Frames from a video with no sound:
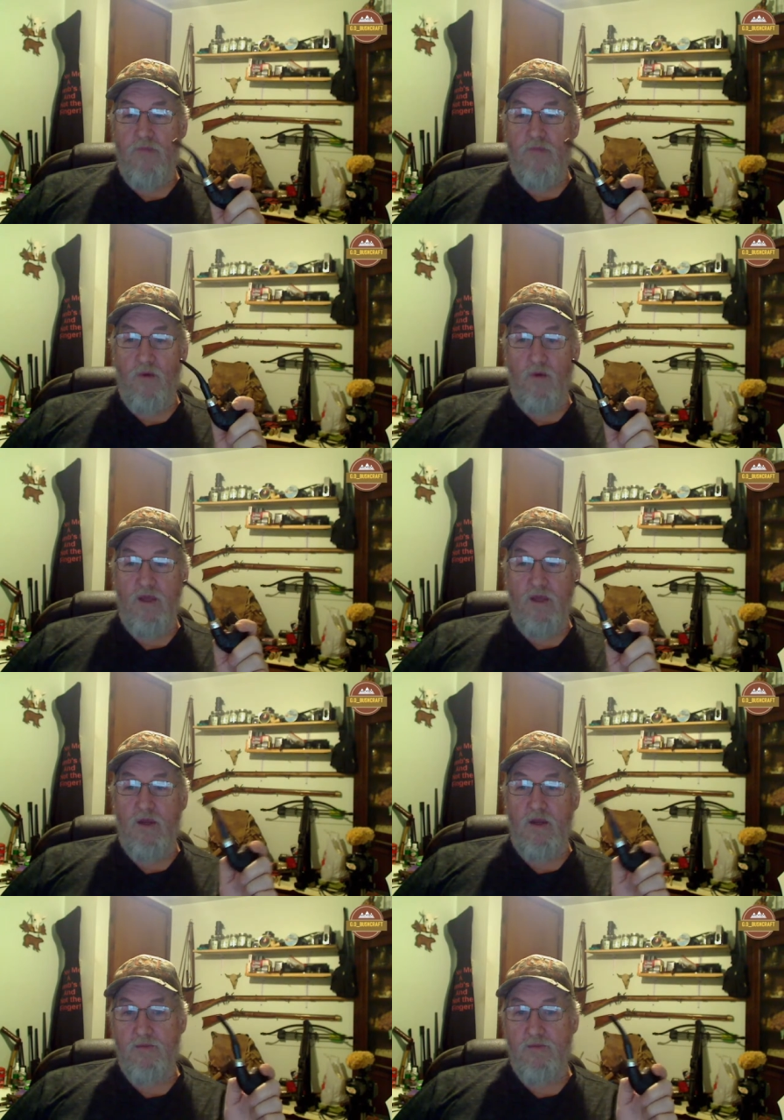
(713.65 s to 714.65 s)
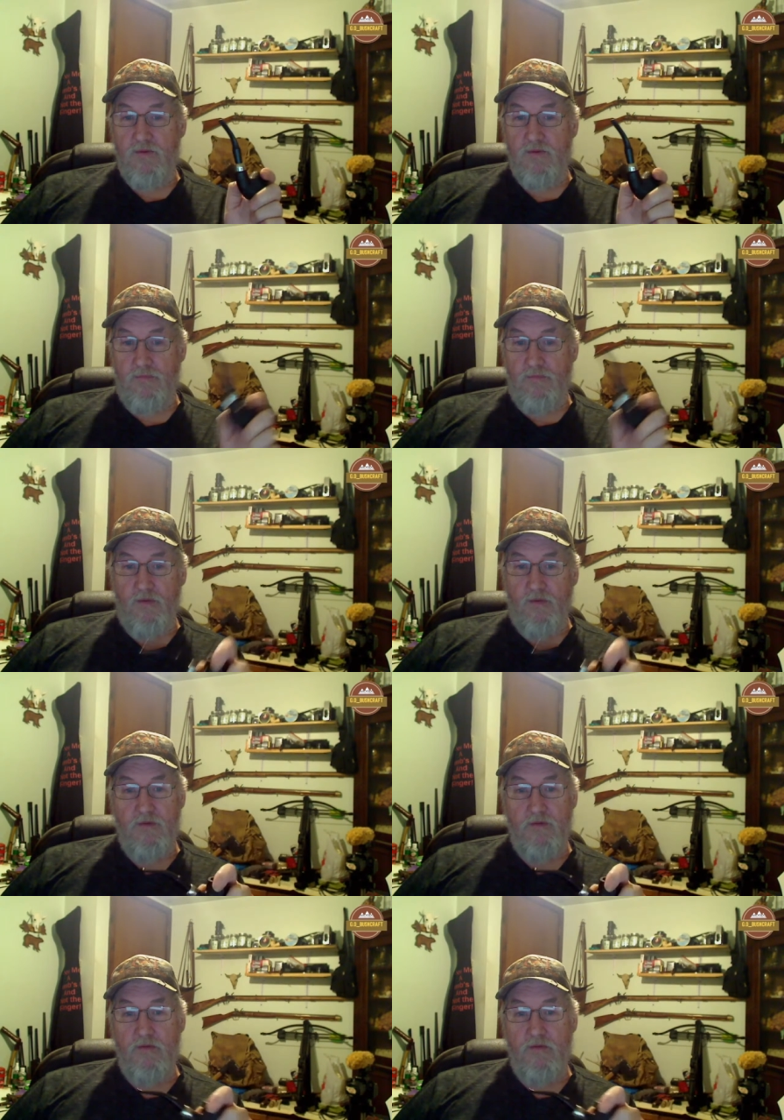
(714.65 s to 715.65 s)
by the weekend, it's supposed to
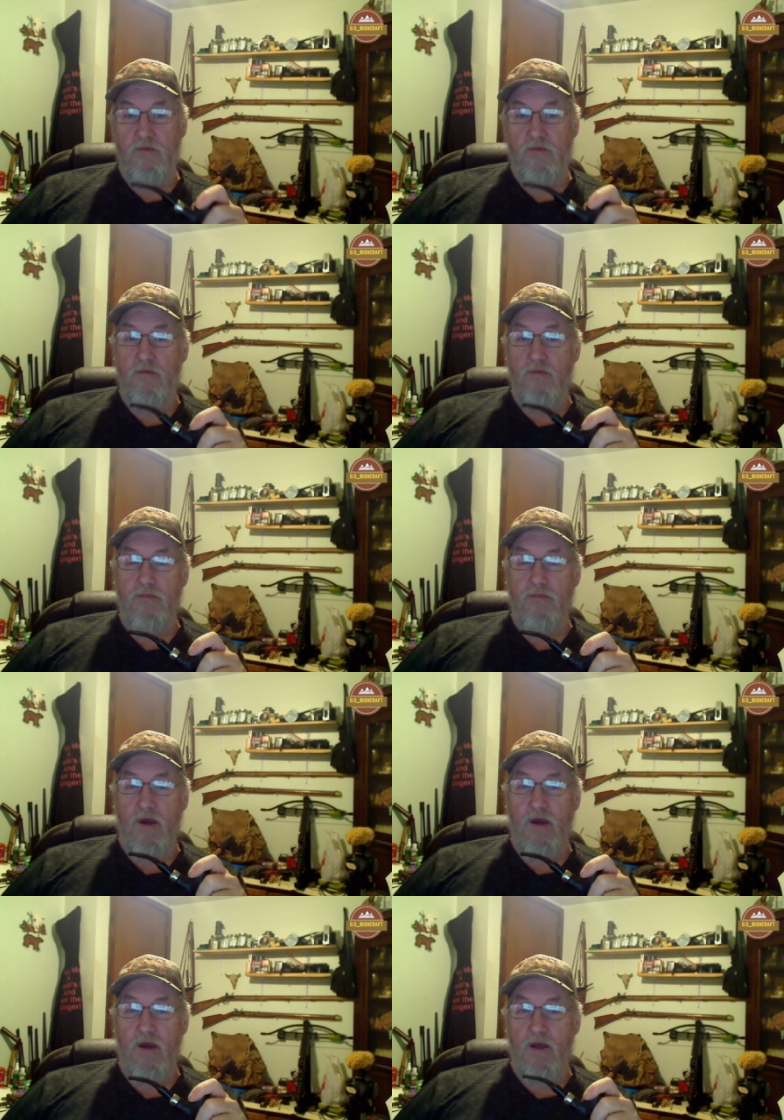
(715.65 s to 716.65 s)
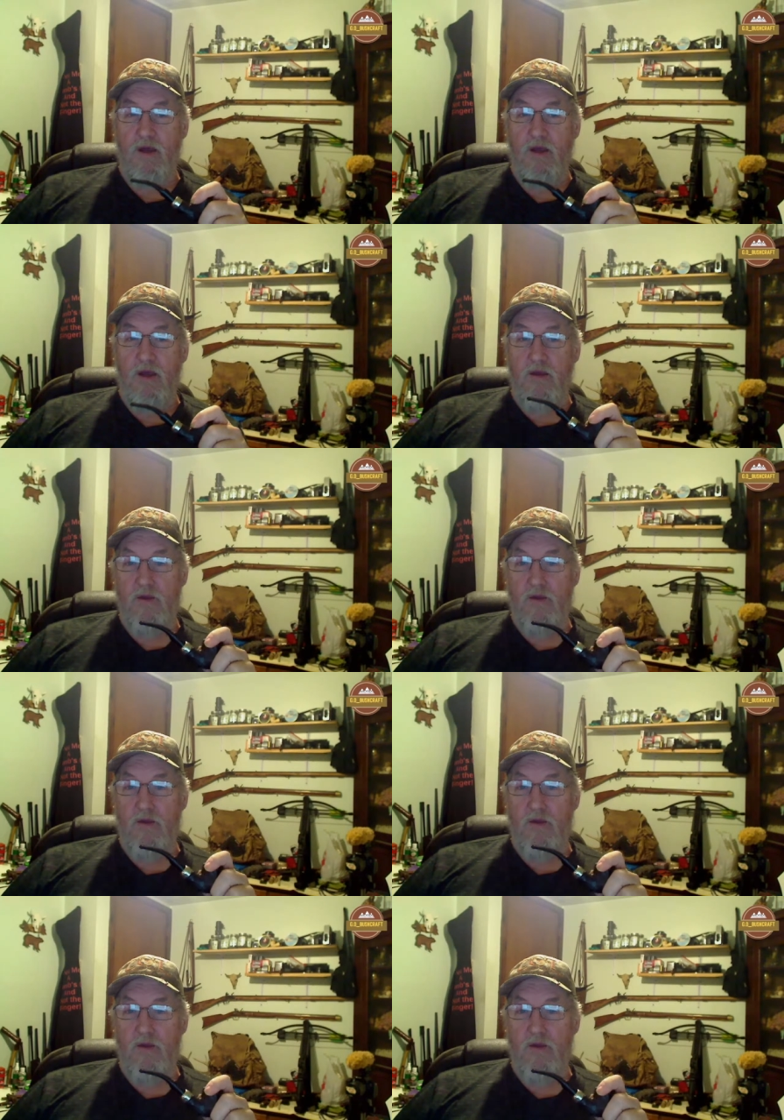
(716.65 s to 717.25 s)
plummet. By